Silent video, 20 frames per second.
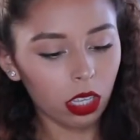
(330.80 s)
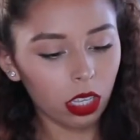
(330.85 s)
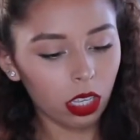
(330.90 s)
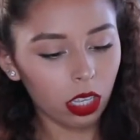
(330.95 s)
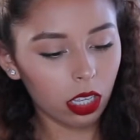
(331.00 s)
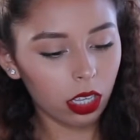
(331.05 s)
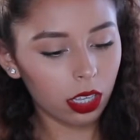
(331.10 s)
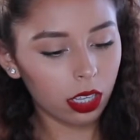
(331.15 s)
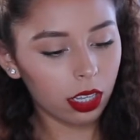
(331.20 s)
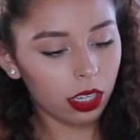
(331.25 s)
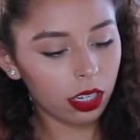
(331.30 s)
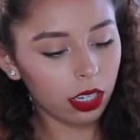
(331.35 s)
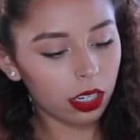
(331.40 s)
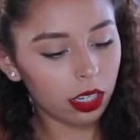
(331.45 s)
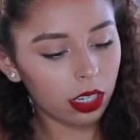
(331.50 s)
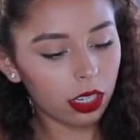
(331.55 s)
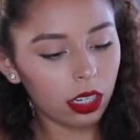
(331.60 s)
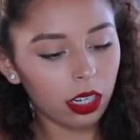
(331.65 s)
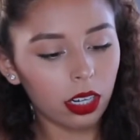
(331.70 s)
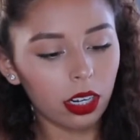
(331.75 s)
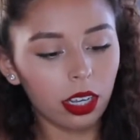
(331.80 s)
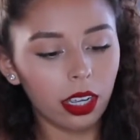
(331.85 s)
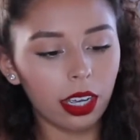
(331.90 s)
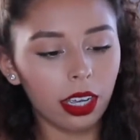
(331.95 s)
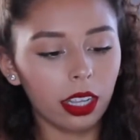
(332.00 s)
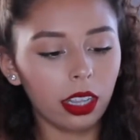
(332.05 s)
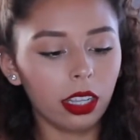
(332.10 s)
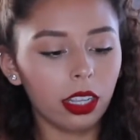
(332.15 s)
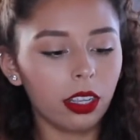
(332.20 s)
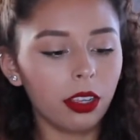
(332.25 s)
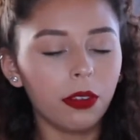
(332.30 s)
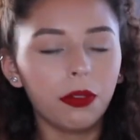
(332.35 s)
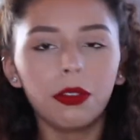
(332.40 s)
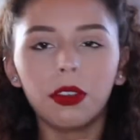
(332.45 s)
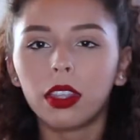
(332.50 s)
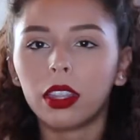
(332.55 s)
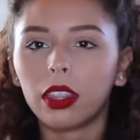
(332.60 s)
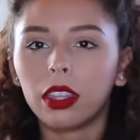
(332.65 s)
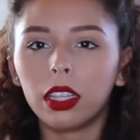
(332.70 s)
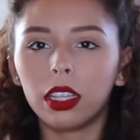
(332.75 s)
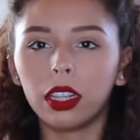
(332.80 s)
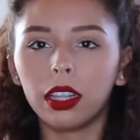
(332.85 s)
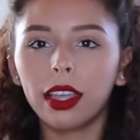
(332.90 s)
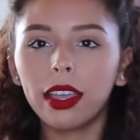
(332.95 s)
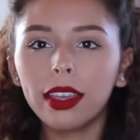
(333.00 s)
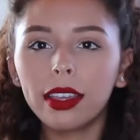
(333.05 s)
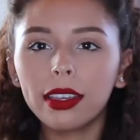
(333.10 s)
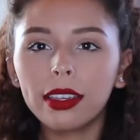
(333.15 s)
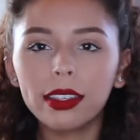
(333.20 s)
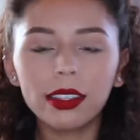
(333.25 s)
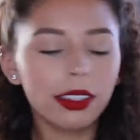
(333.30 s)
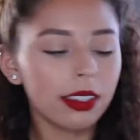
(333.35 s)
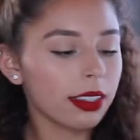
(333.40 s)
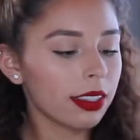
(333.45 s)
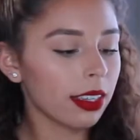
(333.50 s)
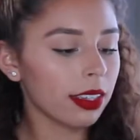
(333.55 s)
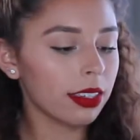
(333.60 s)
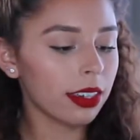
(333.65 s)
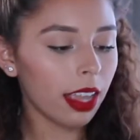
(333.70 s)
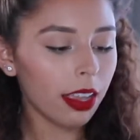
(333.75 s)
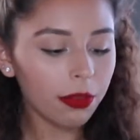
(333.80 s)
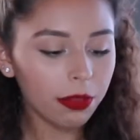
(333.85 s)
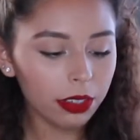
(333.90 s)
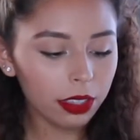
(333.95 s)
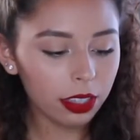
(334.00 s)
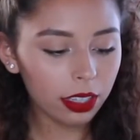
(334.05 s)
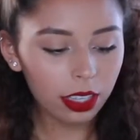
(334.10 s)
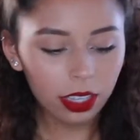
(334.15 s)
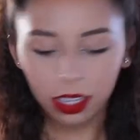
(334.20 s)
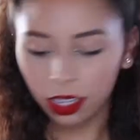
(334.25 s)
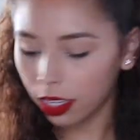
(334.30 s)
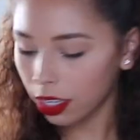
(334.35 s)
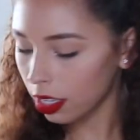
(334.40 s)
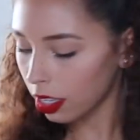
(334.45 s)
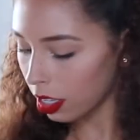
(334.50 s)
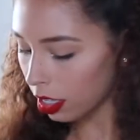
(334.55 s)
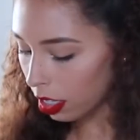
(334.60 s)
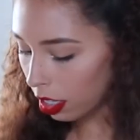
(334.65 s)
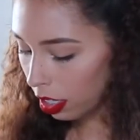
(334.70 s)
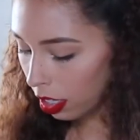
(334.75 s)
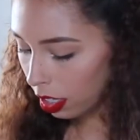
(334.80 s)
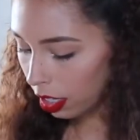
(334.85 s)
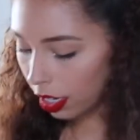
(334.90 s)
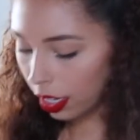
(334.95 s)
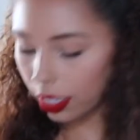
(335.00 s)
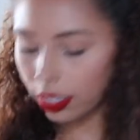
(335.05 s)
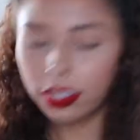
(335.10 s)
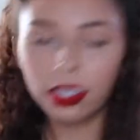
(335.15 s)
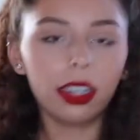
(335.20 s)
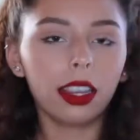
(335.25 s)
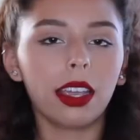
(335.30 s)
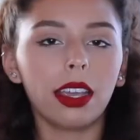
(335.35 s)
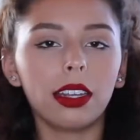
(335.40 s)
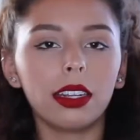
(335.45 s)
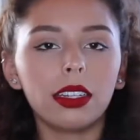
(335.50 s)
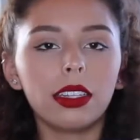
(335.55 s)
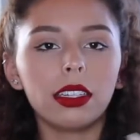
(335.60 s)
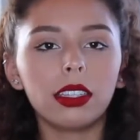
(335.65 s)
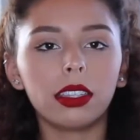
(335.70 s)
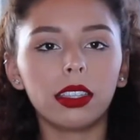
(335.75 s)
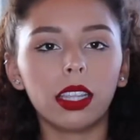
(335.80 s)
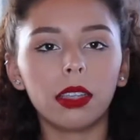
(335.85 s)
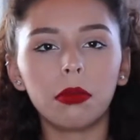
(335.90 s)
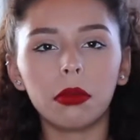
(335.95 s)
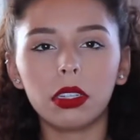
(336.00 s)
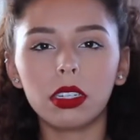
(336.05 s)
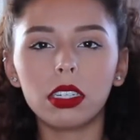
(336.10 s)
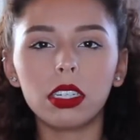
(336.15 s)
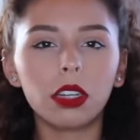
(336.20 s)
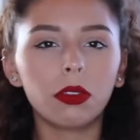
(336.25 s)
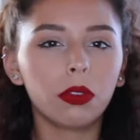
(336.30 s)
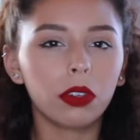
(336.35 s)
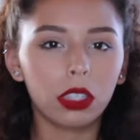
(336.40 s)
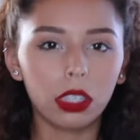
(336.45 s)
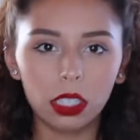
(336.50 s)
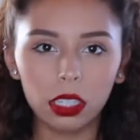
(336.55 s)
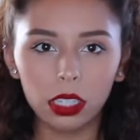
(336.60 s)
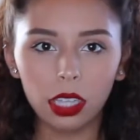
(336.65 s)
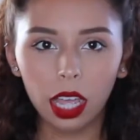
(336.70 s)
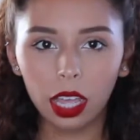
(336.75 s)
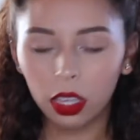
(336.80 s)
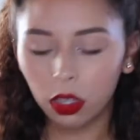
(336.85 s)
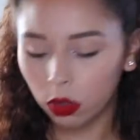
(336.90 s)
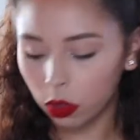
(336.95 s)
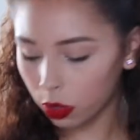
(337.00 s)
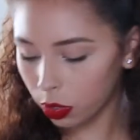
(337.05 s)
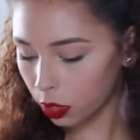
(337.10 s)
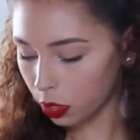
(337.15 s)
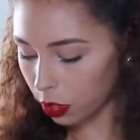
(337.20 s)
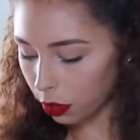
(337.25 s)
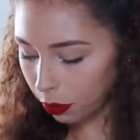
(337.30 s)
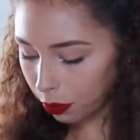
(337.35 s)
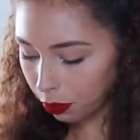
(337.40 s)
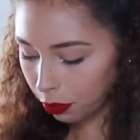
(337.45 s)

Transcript: and I love the lace and everything. I did get them in different styles.